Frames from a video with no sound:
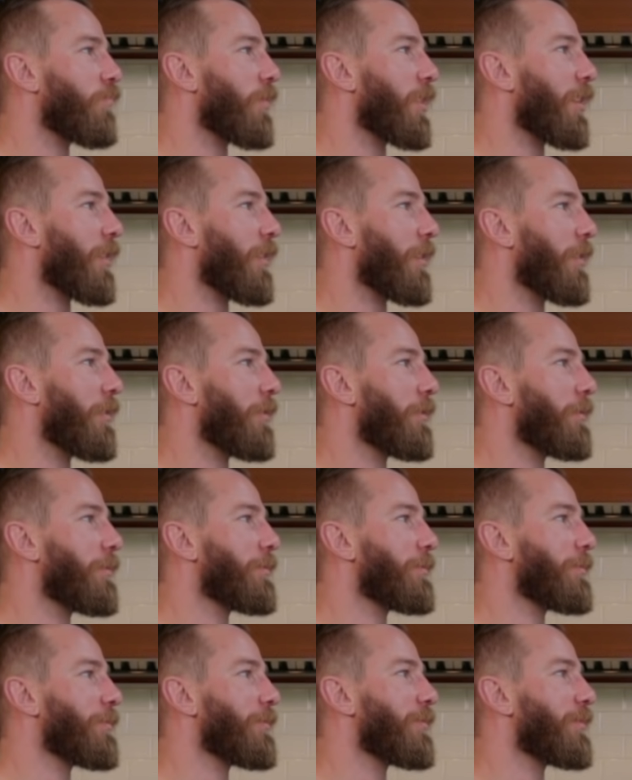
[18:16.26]

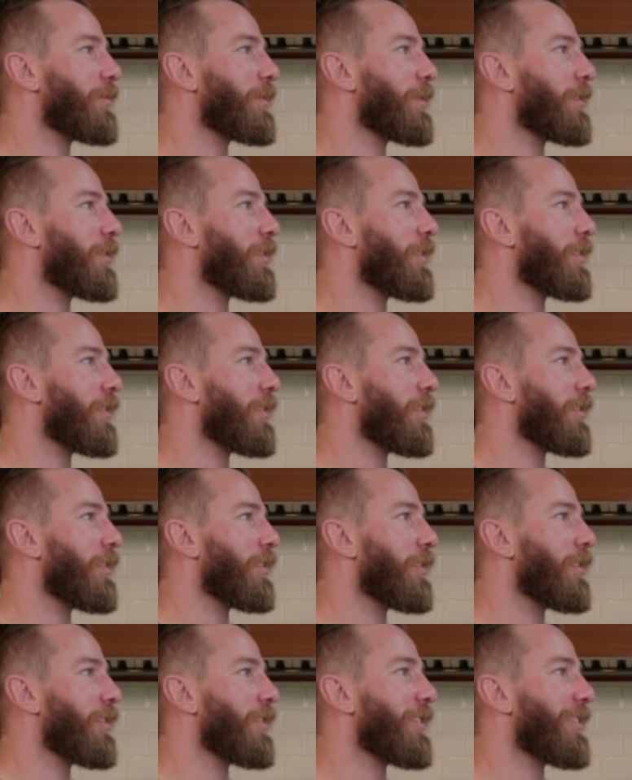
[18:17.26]

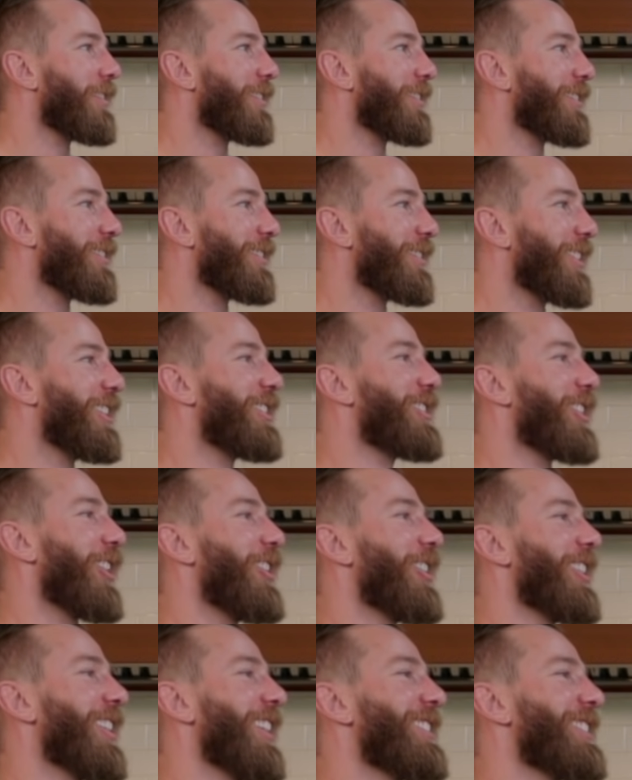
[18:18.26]

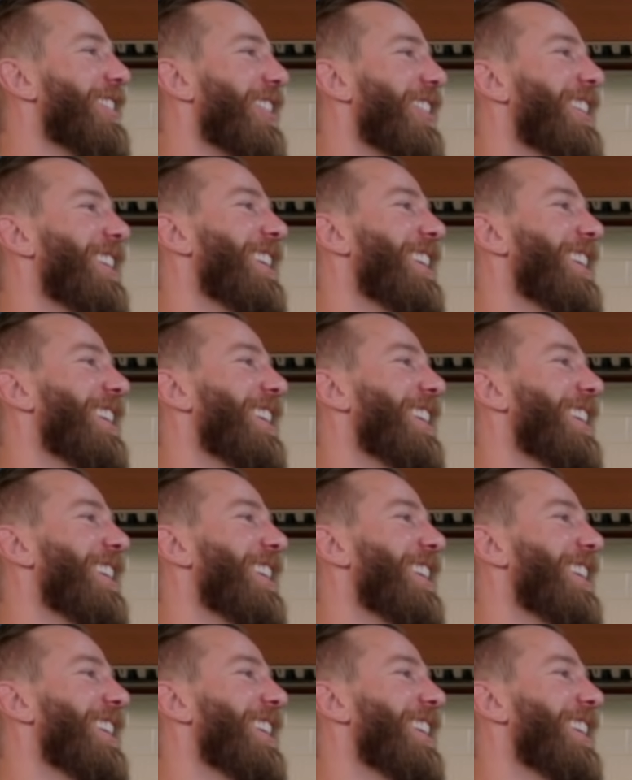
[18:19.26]
No words are spoken by the person on screen.